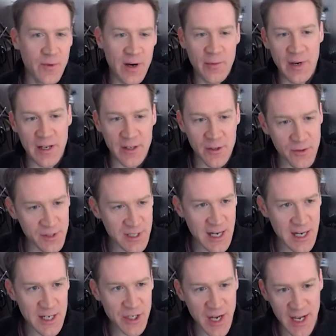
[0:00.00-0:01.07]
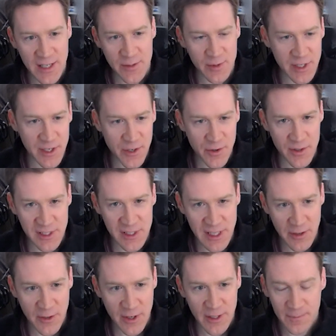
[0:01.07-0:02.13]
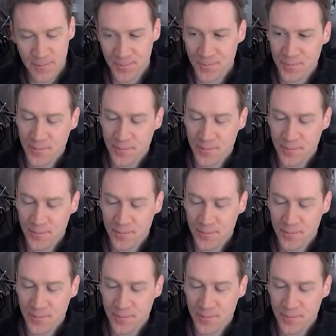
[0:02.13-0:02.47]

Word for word: the right way to do side chains, what to do, etc.